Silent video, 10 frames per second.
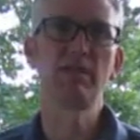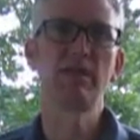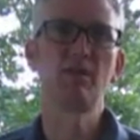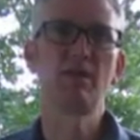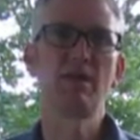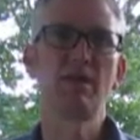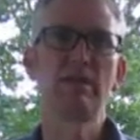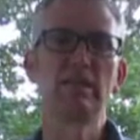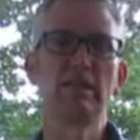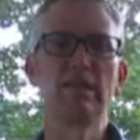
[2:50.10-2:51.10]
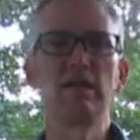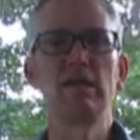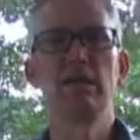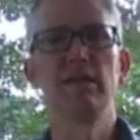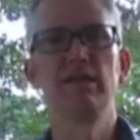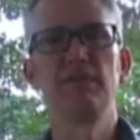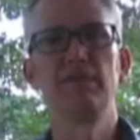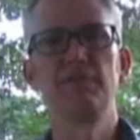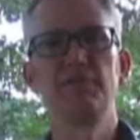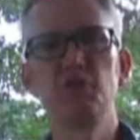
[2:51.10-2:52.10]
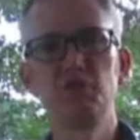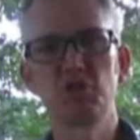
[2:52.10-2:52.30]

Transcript: they were letting future